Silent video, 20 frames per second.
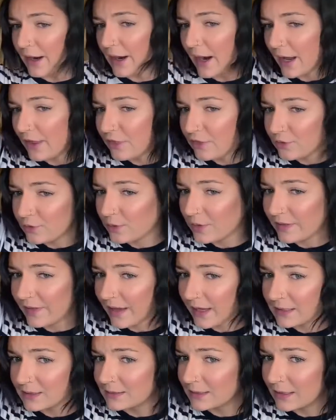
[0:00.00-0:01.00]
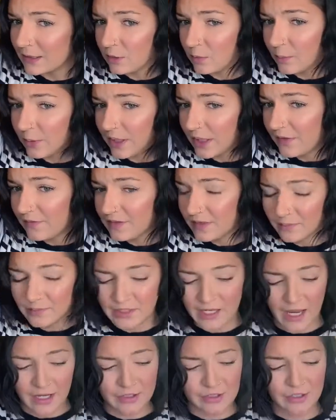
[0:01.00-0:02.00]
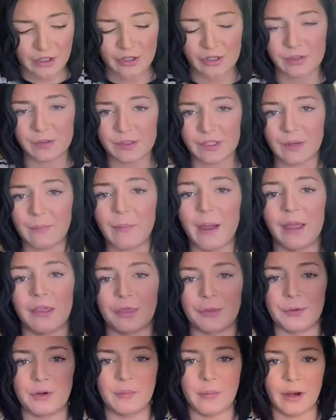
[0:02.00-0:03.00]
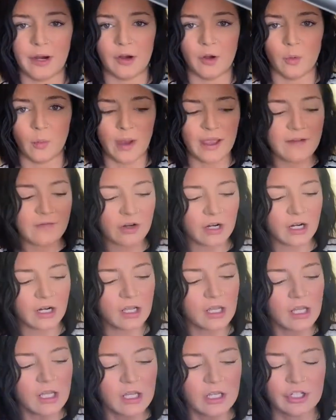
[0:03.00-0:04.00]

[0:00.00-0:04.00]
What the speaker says: I threw in like a little bit of some texture using my 3-barrel waver